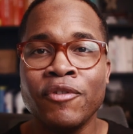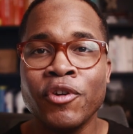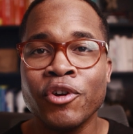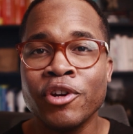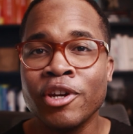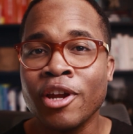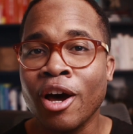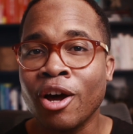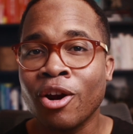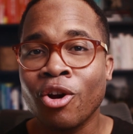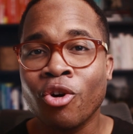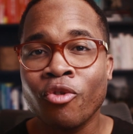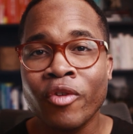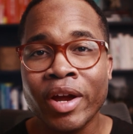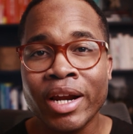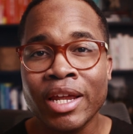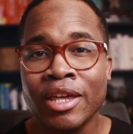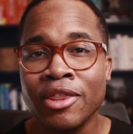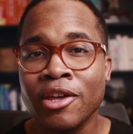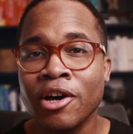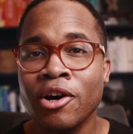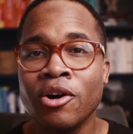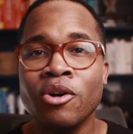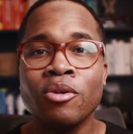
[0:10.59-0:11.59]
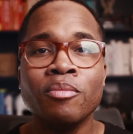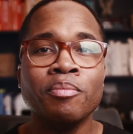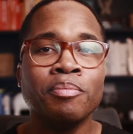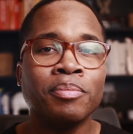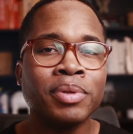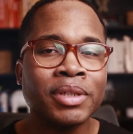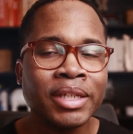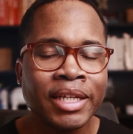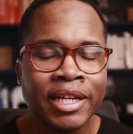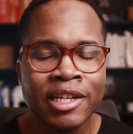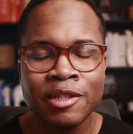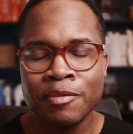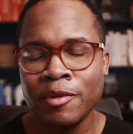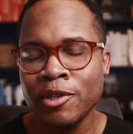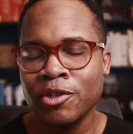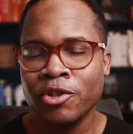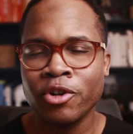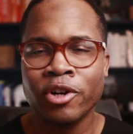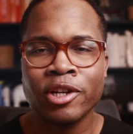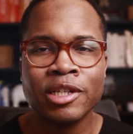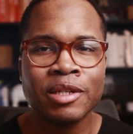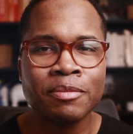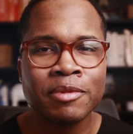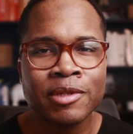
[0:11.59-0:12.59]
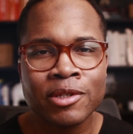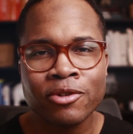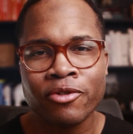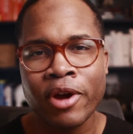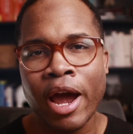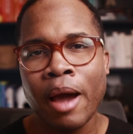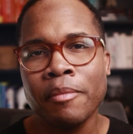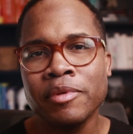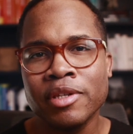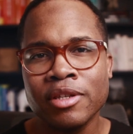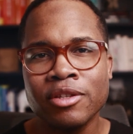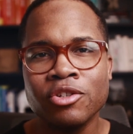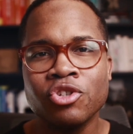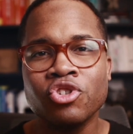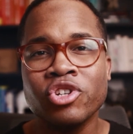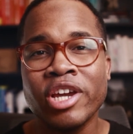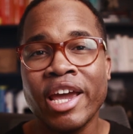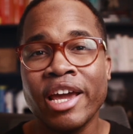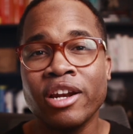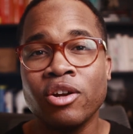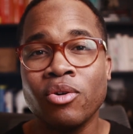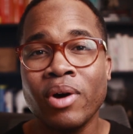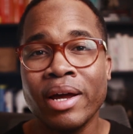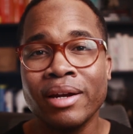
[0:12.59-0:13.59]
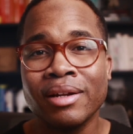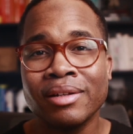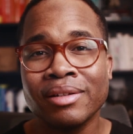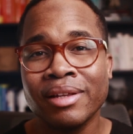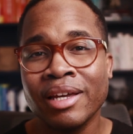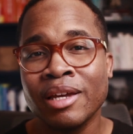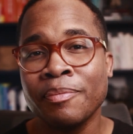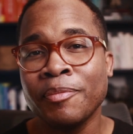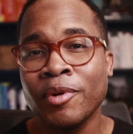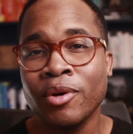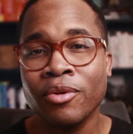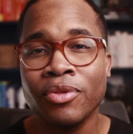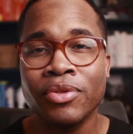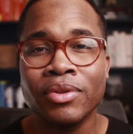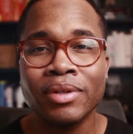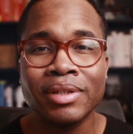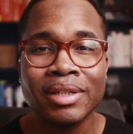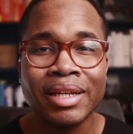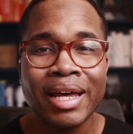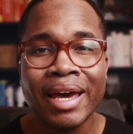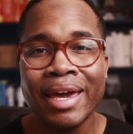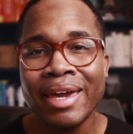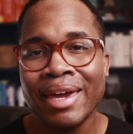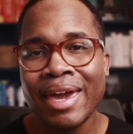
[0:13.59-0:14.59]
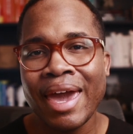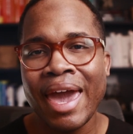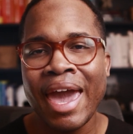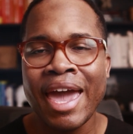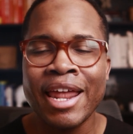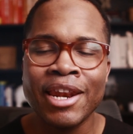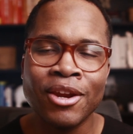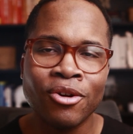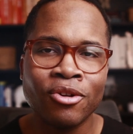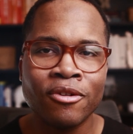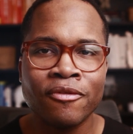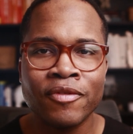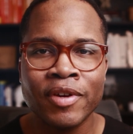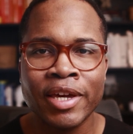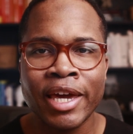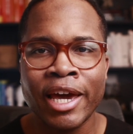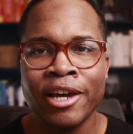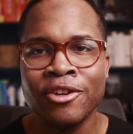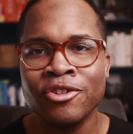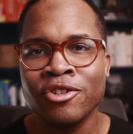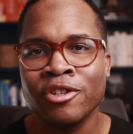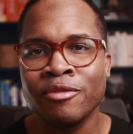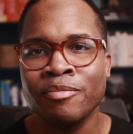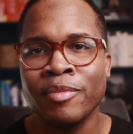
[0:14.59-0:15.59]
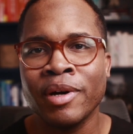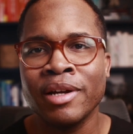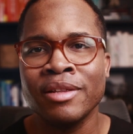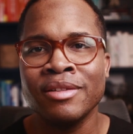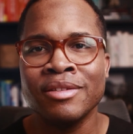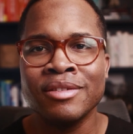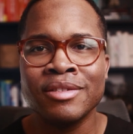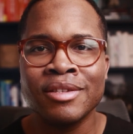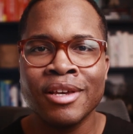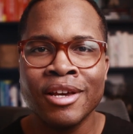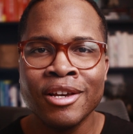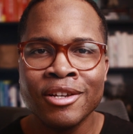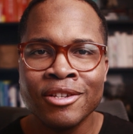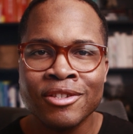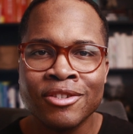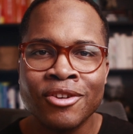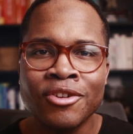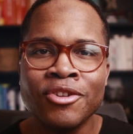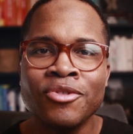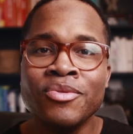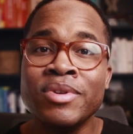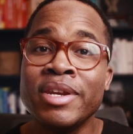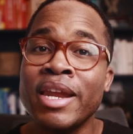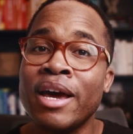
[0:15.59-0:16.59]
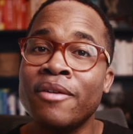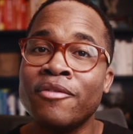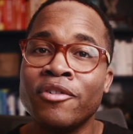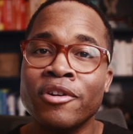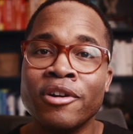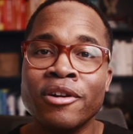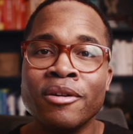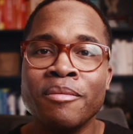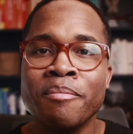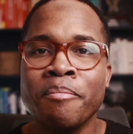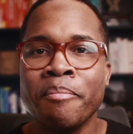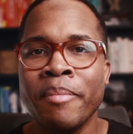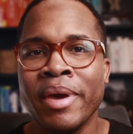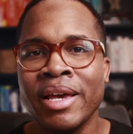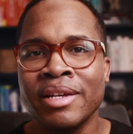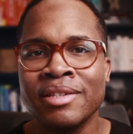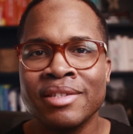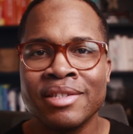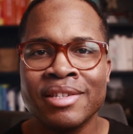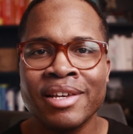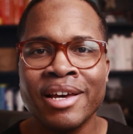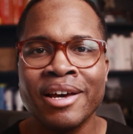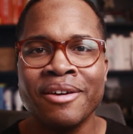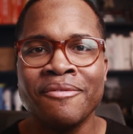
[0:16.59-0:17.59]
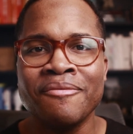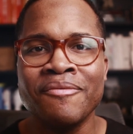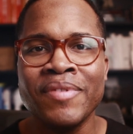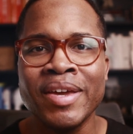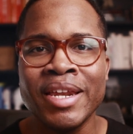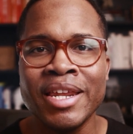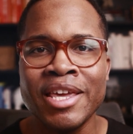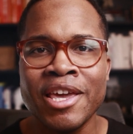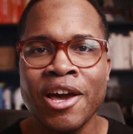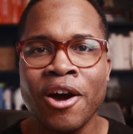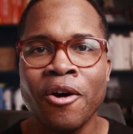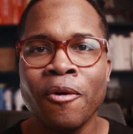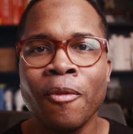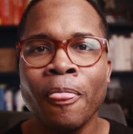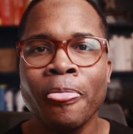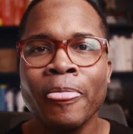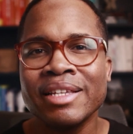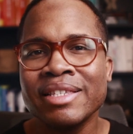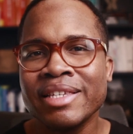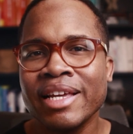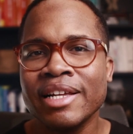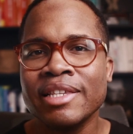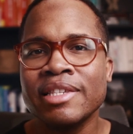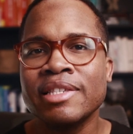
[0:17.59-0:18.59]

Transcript: If you're not already though, please be sure to subscribe to the channel and click both the like and notification buttons so you never miss a video. Let's